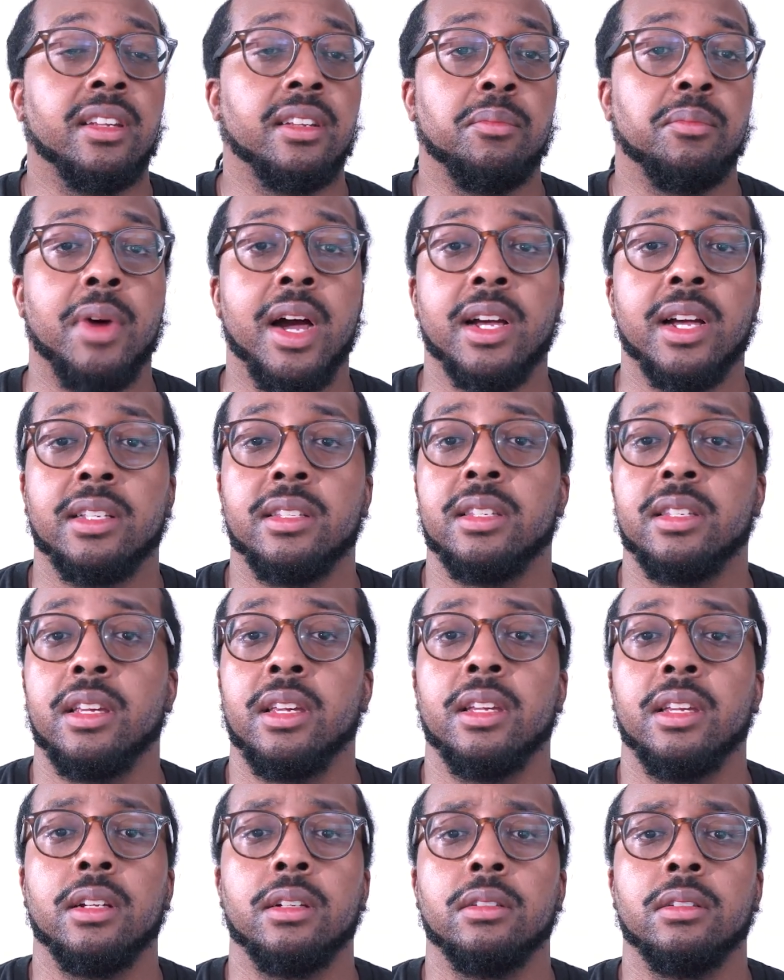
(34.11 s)

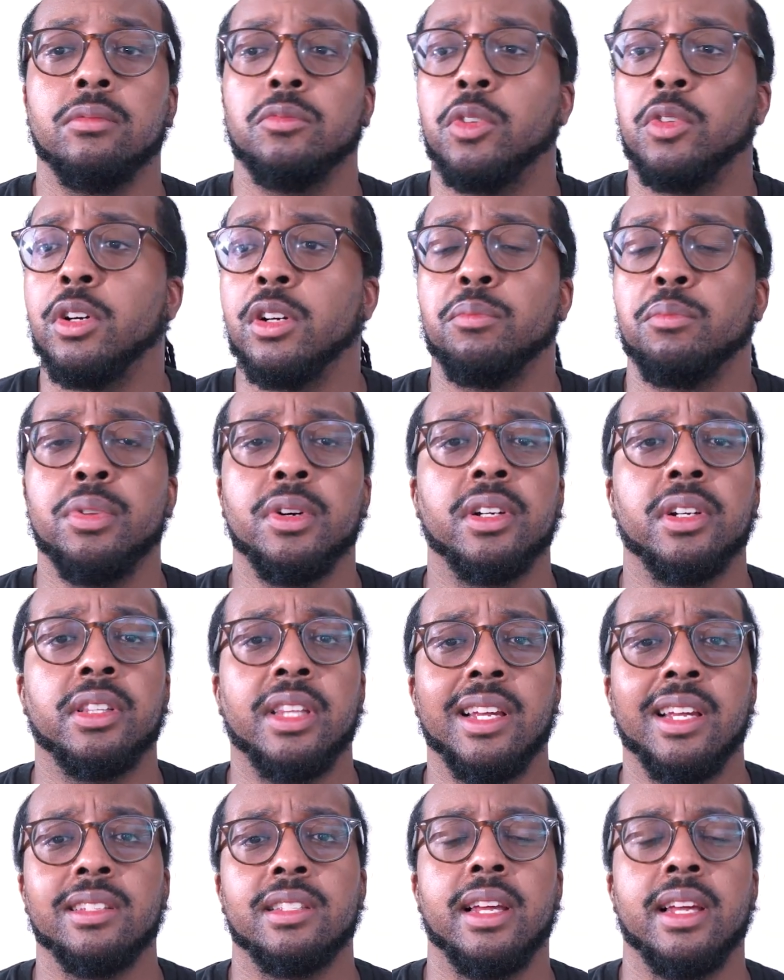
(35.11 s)
unboxing, lookbook,
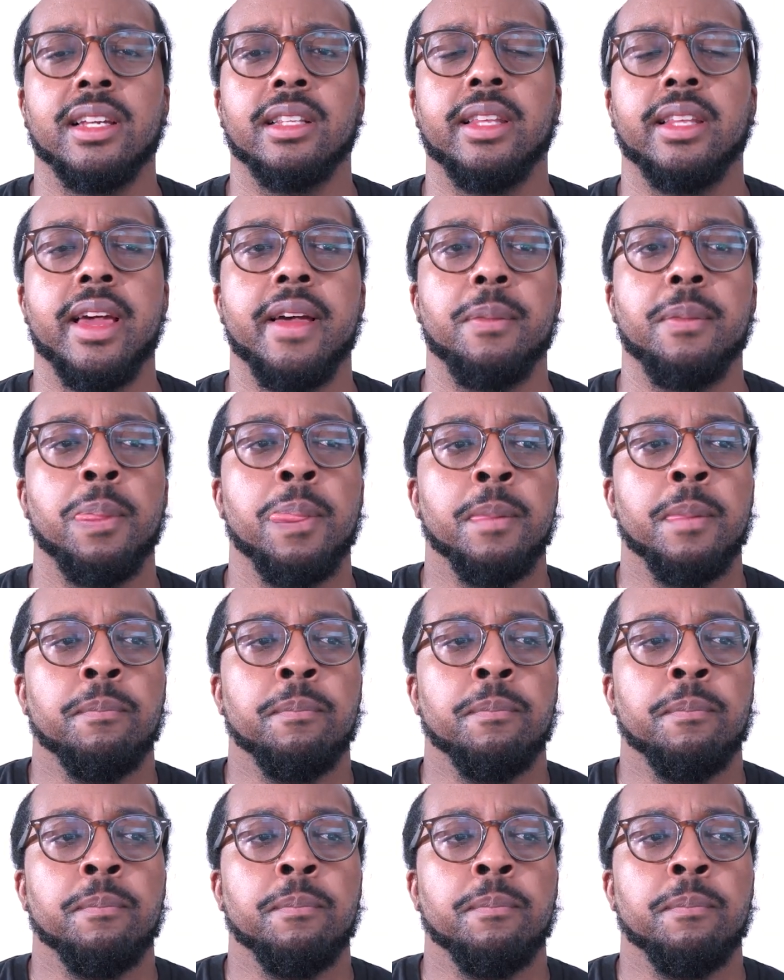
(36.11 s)
things like that,